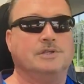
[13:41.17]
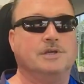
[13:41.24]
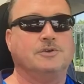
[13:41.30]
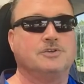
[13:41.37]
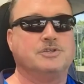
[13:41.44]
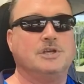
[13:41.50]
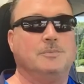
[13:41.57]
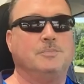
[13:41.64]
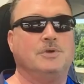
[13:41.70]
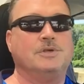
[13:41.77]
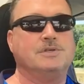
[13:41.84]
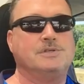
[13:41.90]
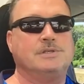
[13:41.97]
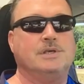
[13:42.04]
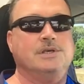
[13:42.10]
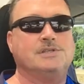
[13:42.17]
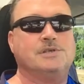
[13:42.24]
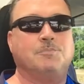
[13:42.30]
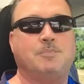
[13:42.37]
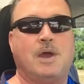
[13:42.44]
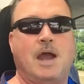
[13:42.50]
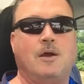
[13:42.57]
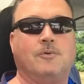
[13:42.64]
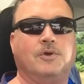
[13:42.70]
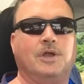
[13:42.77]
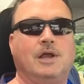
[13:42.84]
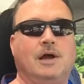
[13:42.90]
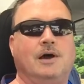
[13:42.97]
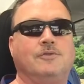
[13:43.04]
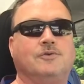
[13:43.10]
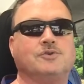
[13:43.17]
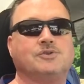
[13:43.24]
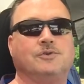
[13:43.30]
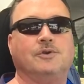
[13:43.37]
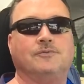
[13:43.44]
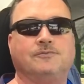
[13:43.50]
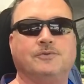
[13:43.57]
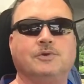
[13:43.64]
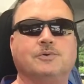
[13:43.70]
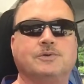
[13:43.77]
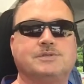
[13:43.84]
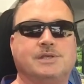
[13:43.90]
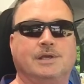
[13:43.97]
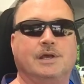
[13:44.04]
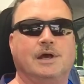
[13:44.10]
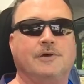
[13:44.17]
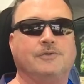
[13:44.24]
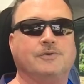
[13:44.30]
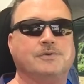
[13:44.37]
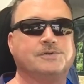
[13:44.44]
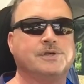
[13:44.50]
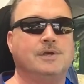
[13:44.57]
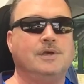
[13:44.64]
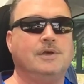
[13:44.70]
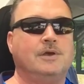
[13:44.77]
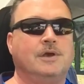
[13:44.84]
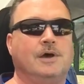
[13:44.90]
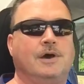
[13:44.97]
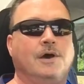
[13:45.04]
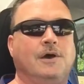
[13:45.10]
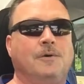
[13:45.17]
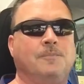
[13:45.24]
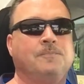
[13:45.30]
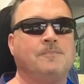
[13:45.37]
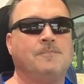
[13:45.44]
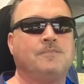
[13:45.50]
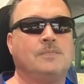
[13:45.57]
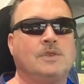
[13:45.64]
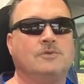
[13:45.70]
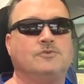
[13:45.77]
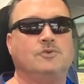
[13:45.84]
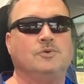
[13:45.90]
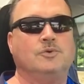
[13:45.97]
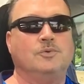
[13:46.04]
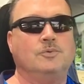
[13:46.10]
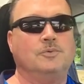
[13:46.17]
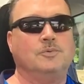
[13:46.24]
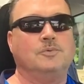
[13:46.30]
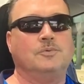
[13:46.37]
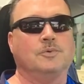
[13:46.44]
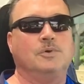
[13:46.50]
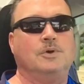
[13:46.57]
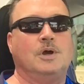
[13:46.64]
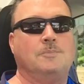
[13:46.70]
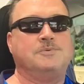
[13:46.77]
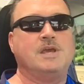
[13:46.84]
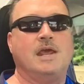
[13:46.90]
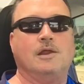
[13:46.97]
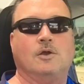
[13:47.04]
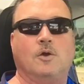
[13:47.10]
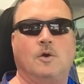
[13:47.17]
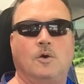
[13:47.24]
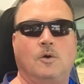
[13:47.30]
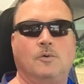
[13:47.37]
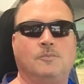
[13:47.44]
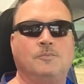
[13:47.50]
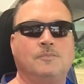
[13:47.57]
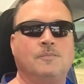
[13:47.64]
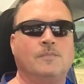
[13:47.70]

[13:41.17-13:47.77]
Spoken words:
Leadership is empowering others or influencing others to obtain a goal